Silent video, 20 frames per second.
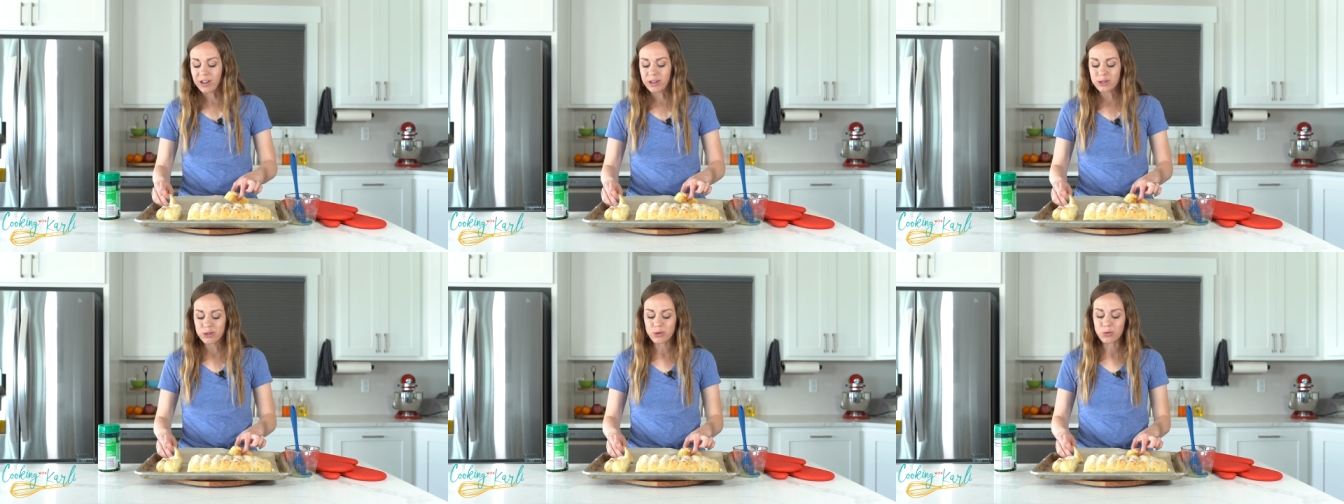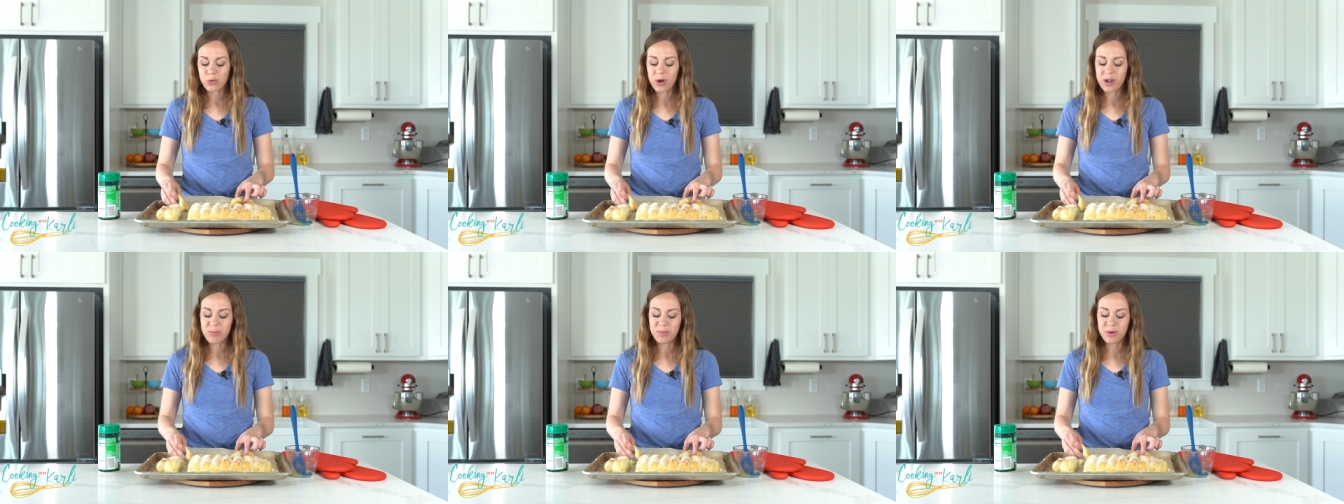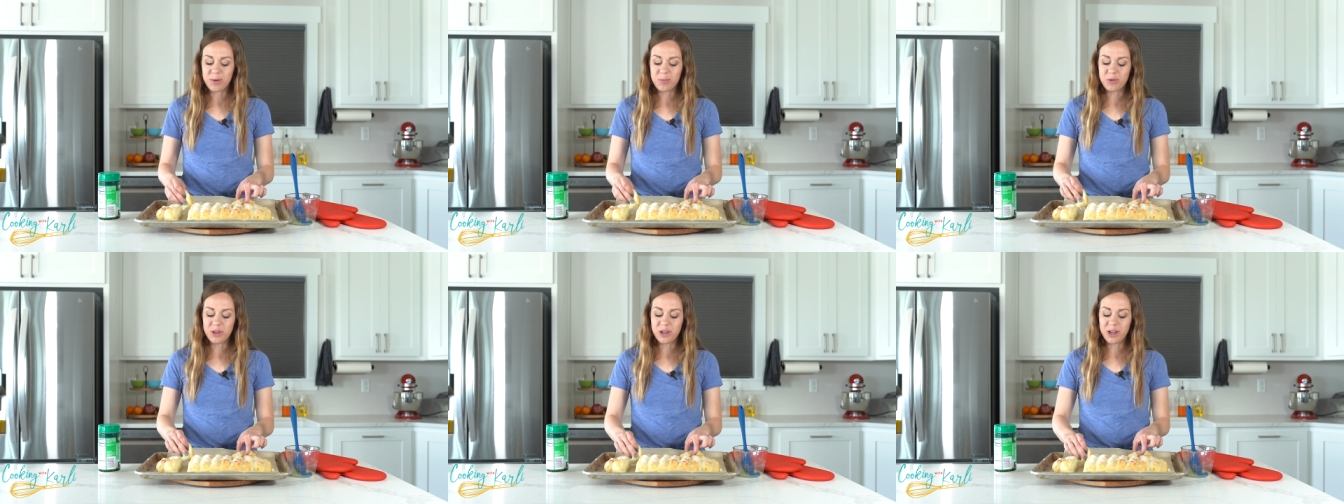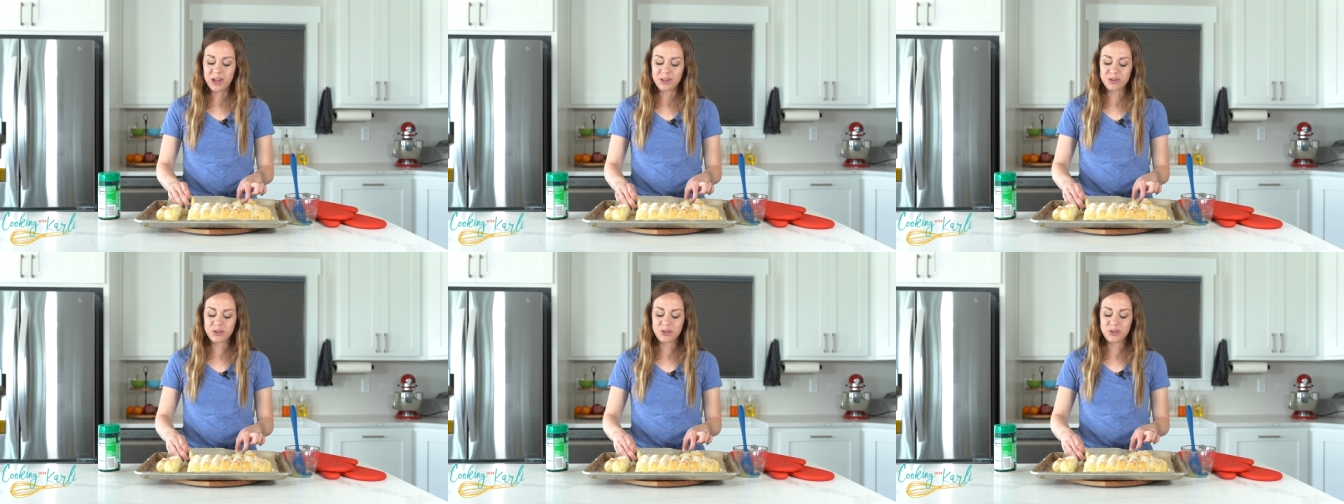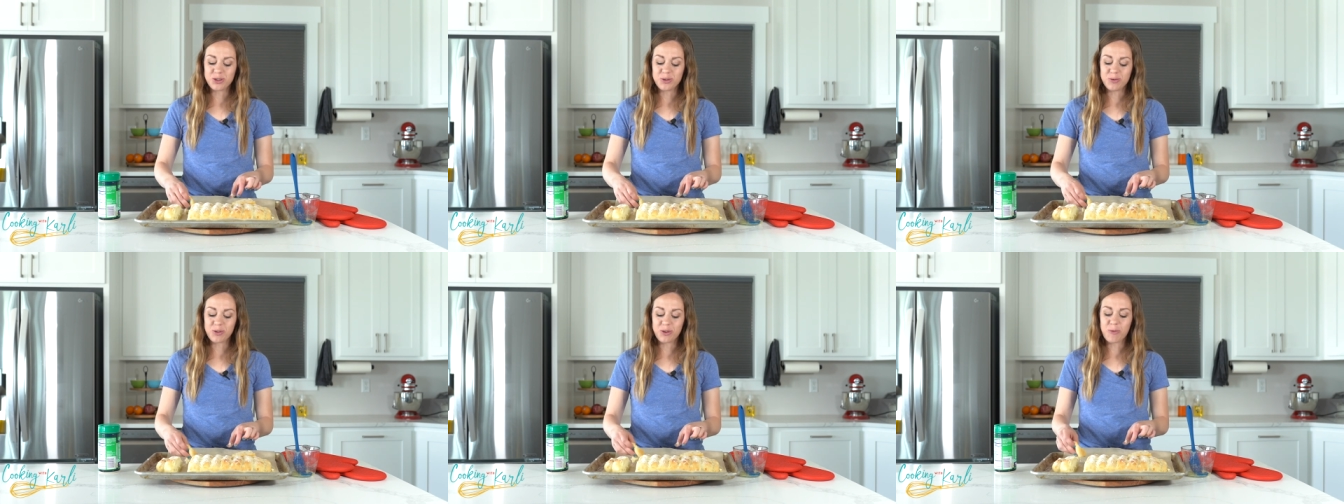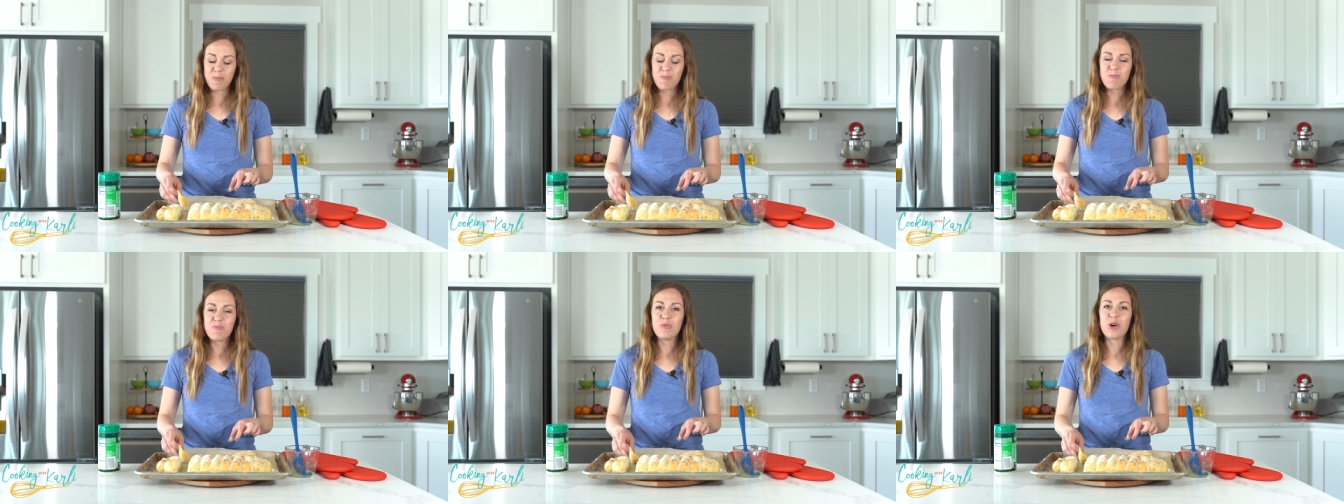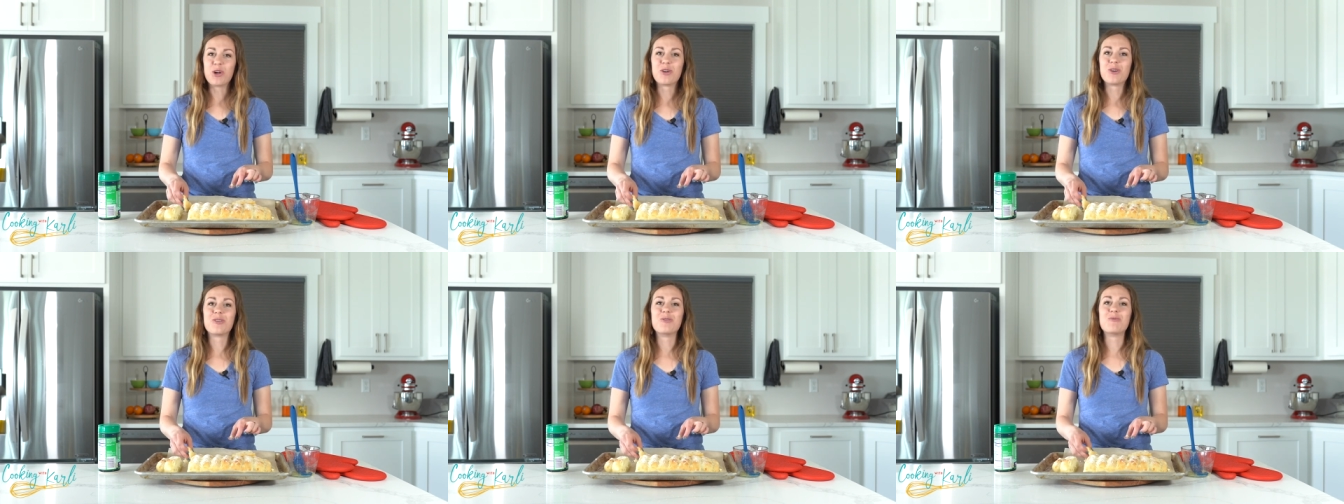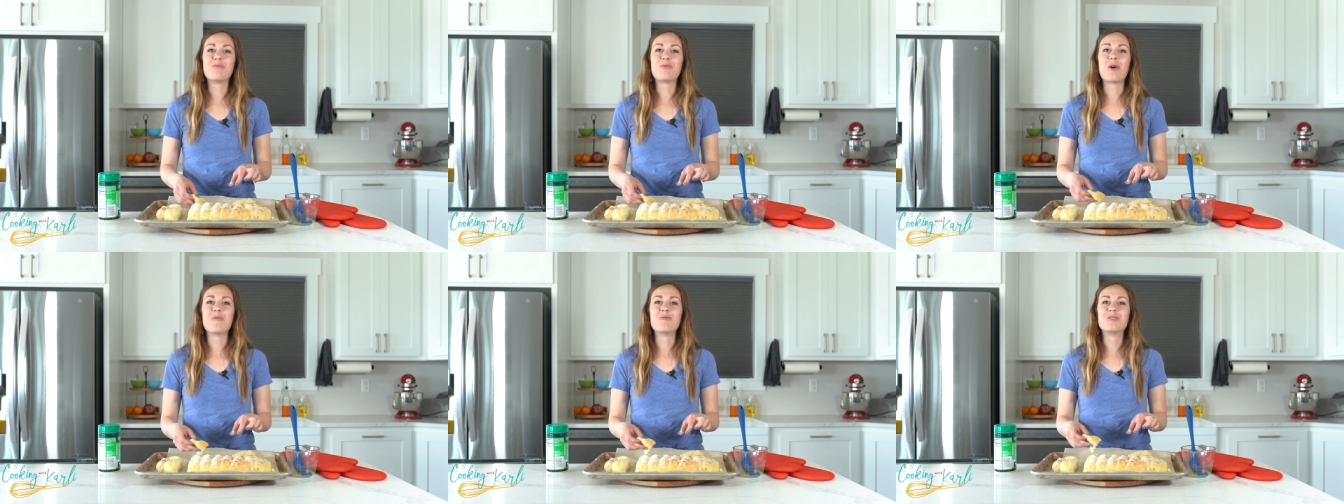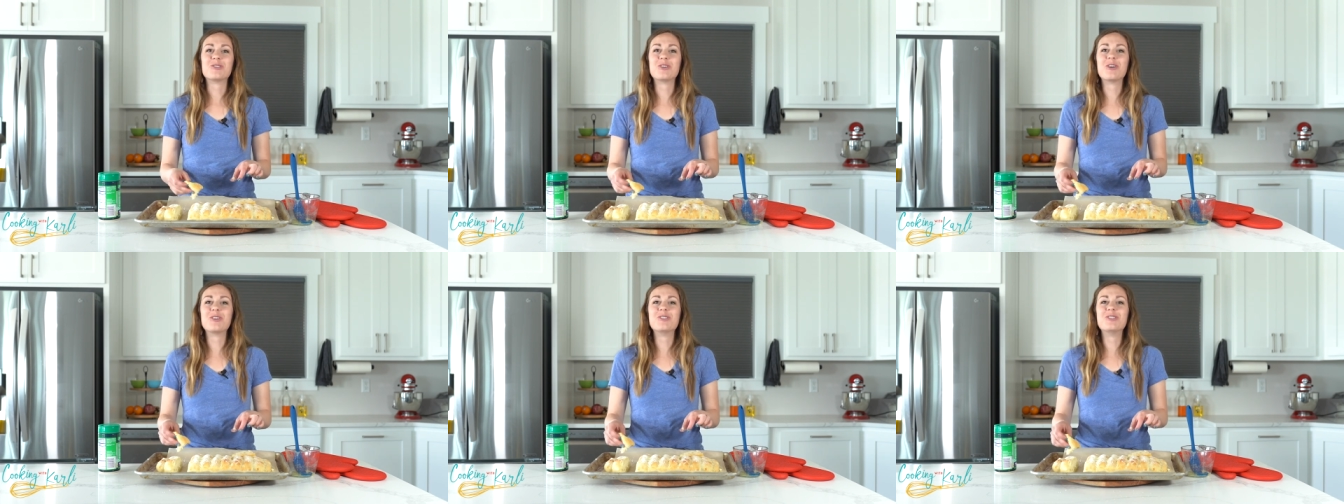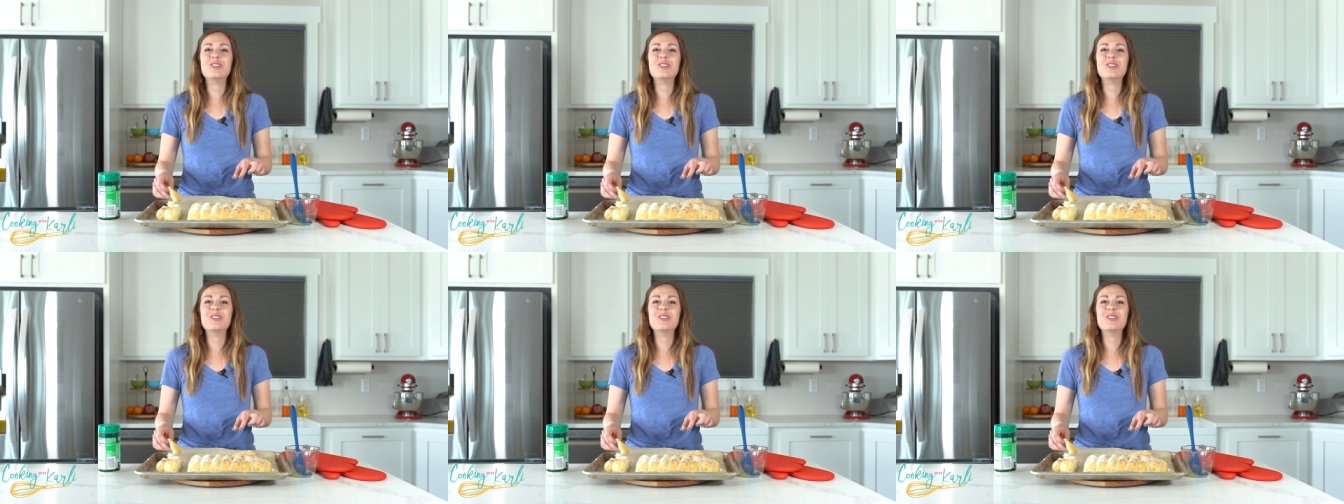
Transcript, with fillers: I like to wipe up the extra butter and Parmesan